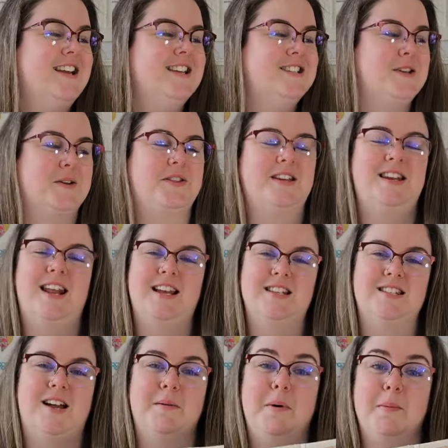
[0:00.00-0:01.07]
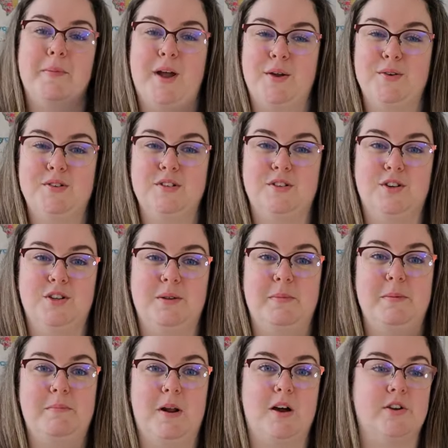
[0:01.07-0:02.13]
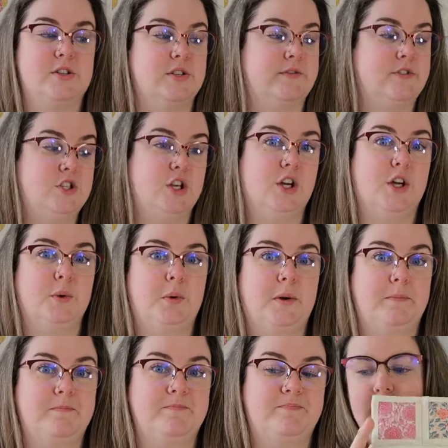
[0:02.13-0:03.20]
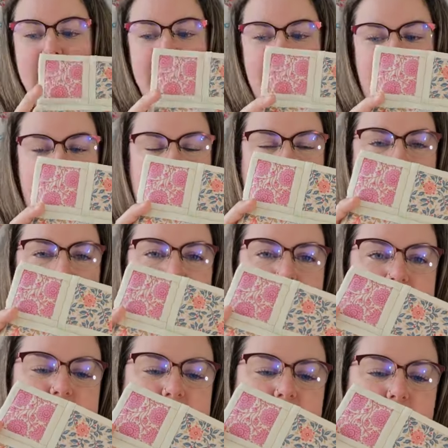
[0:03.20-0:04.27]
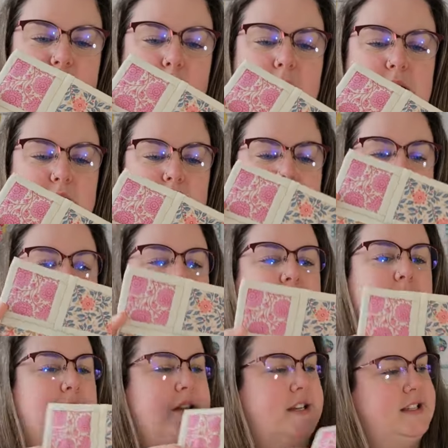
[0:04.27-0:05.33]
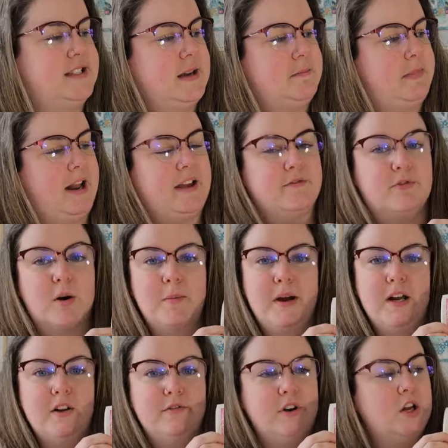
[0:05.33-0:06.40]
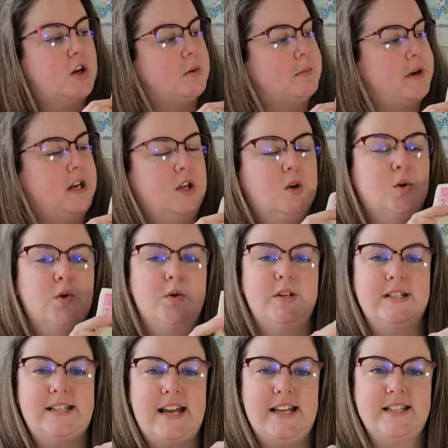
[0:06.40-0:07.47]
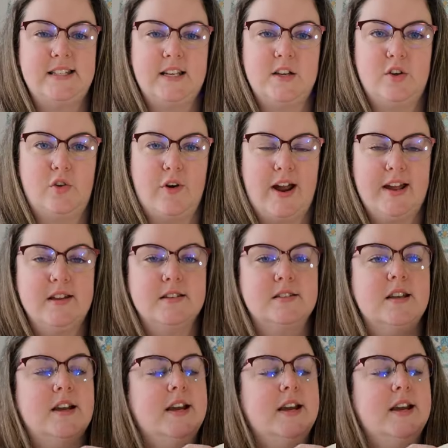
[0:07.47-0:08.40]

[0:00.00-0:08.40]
So I think next time I'm going to do them in blocks of two. And this is a quilt made with a template from a lovely company called Daisy and Grace.